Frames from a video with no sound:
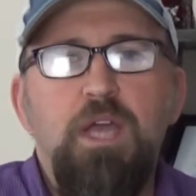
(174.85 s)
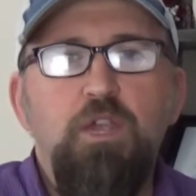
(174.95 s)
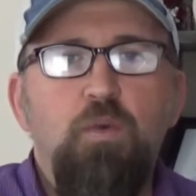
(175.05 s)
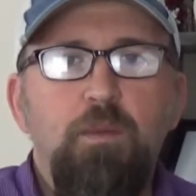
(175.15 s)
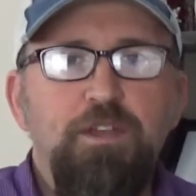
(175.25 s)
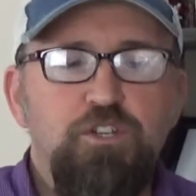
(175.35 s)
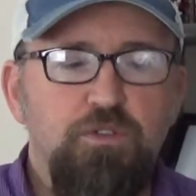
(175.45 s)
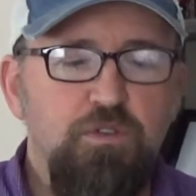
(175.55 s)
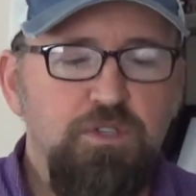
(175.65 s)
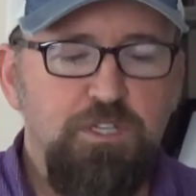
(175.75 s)
And you want to make sure
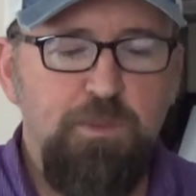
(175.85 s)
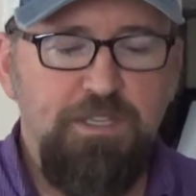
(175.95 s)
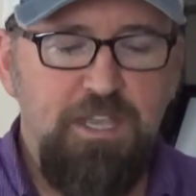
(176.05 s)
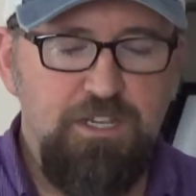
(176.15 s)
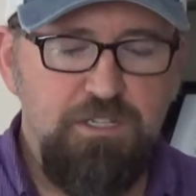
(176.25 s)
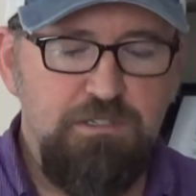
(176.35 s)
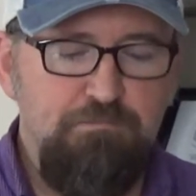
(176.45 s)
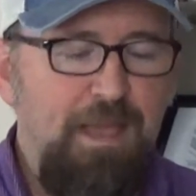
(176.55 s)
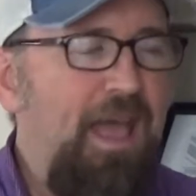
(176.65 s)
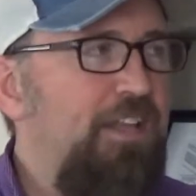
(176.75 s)
those expectations
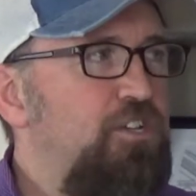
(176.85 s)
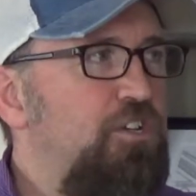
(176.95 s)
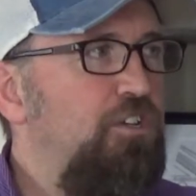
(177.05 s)
match.